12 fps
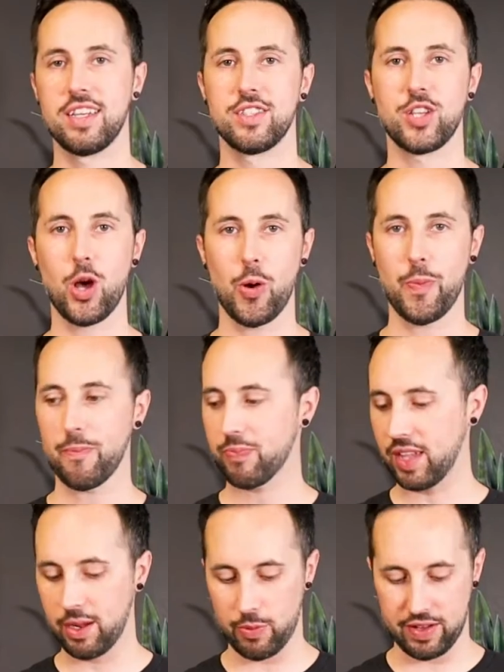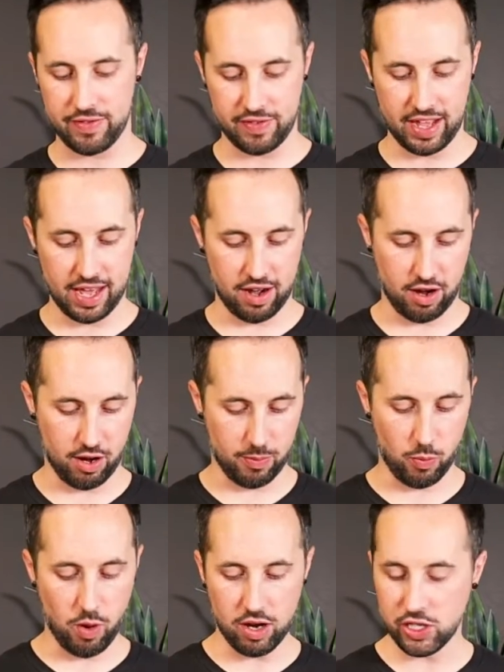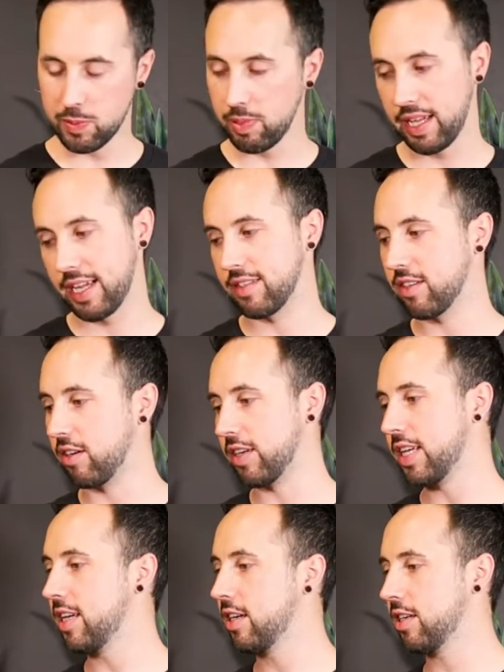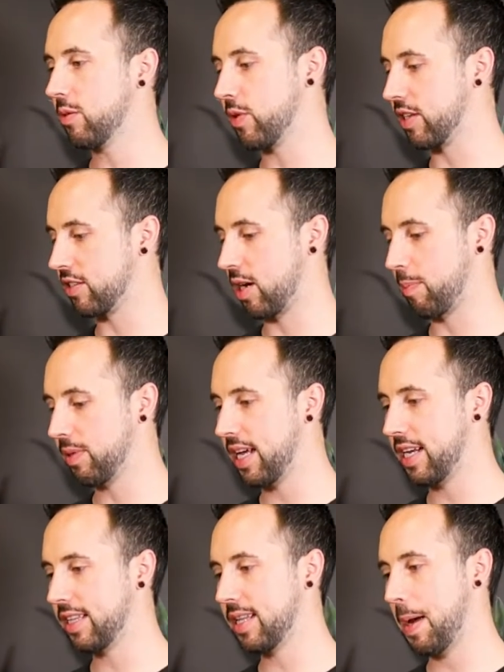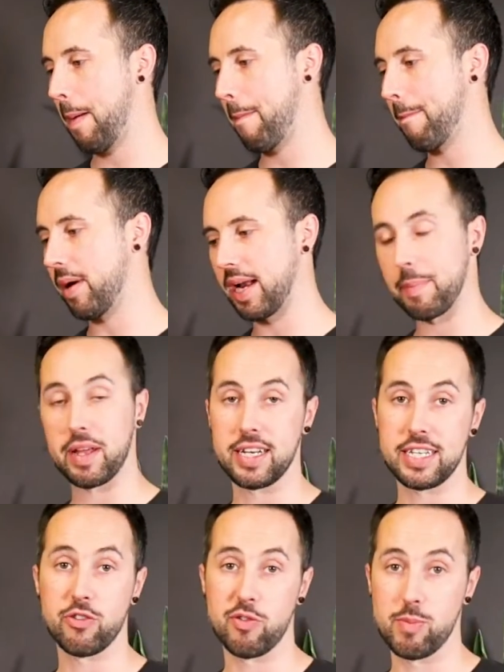So we've got our wash plants all here. We're gonna start planting them, but I'm gonna need to